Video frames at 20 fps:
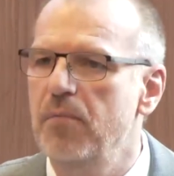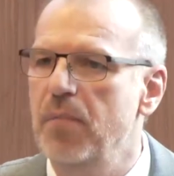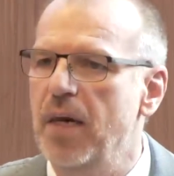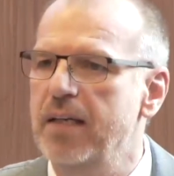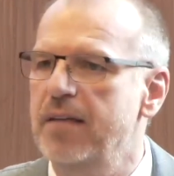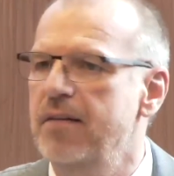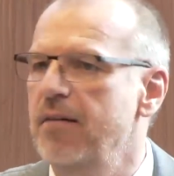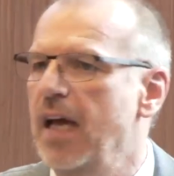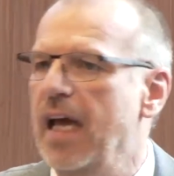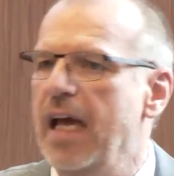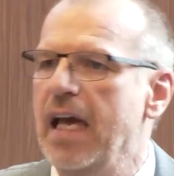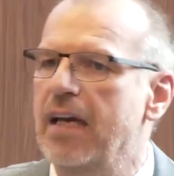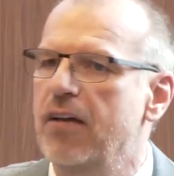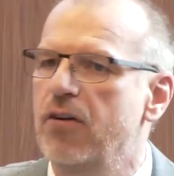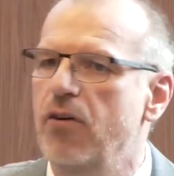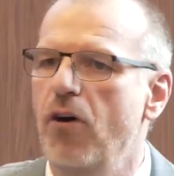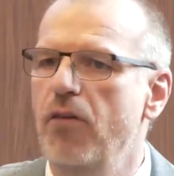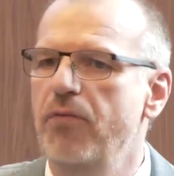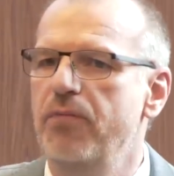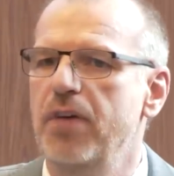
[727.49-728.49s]
But a
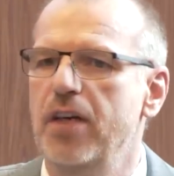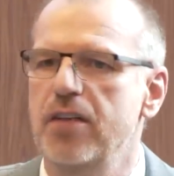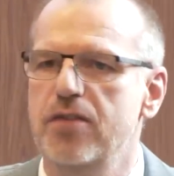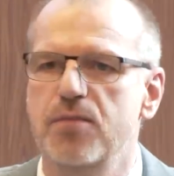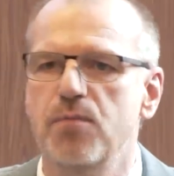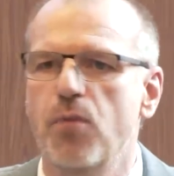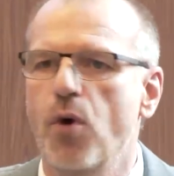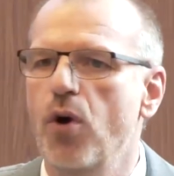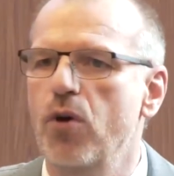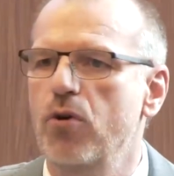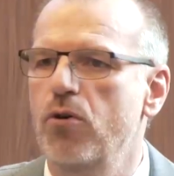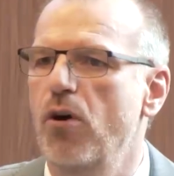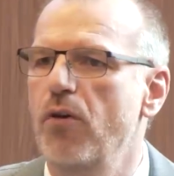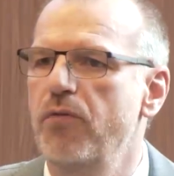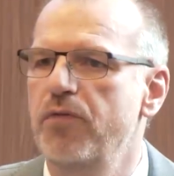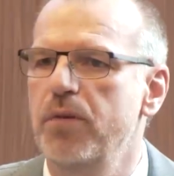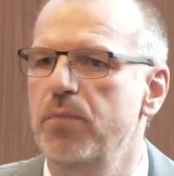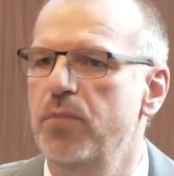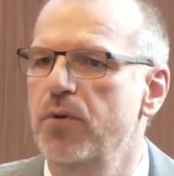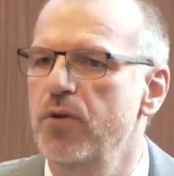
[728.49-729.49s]
small
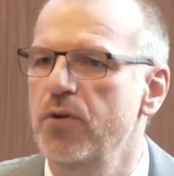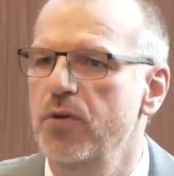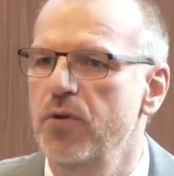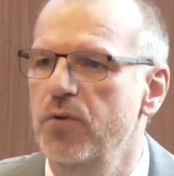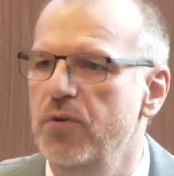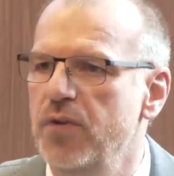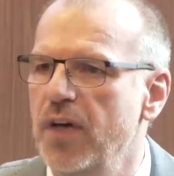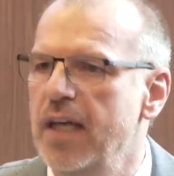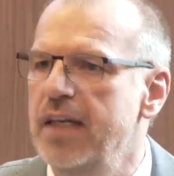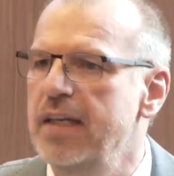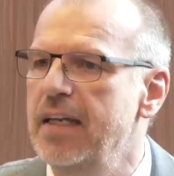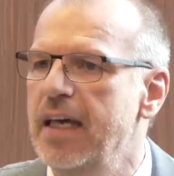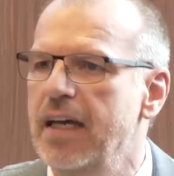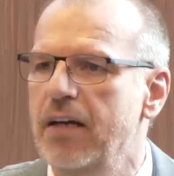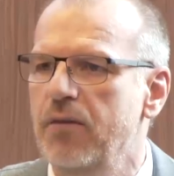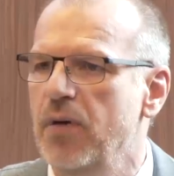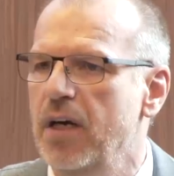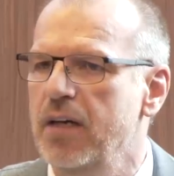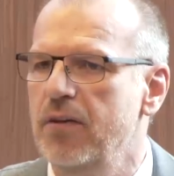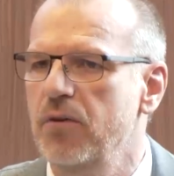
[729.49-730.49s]
coffee producer in
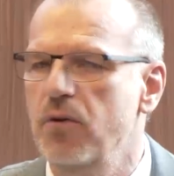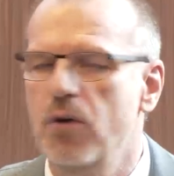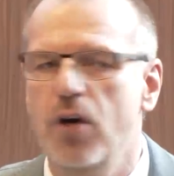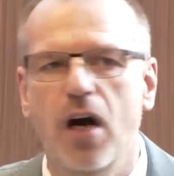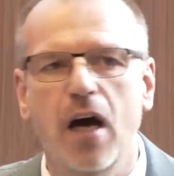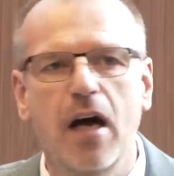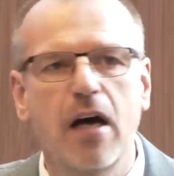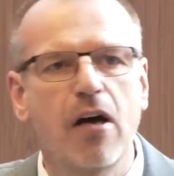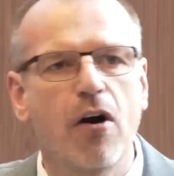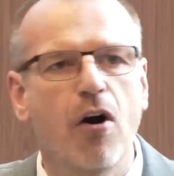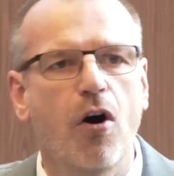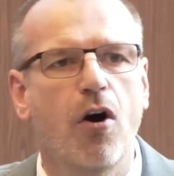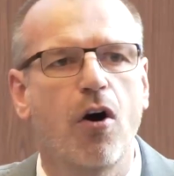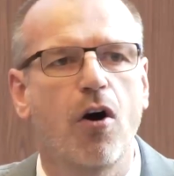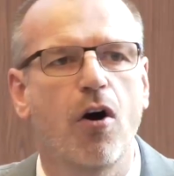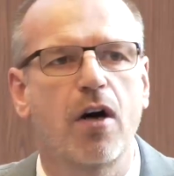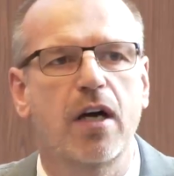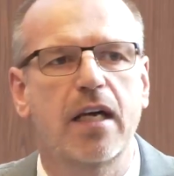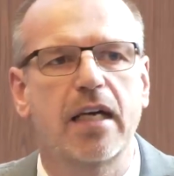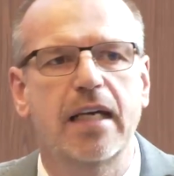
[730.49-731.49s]
Ecuador
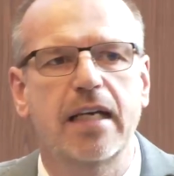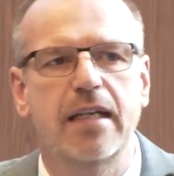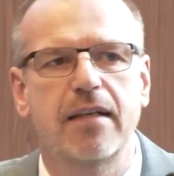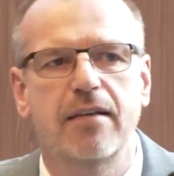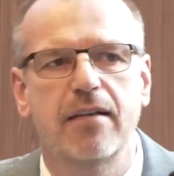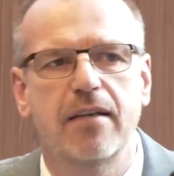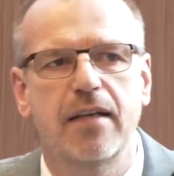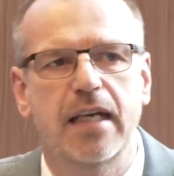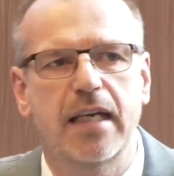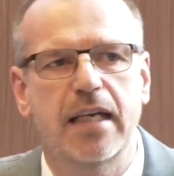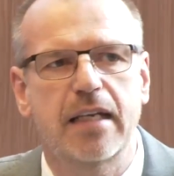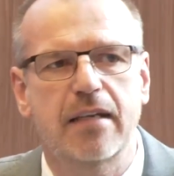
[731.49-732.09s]
or in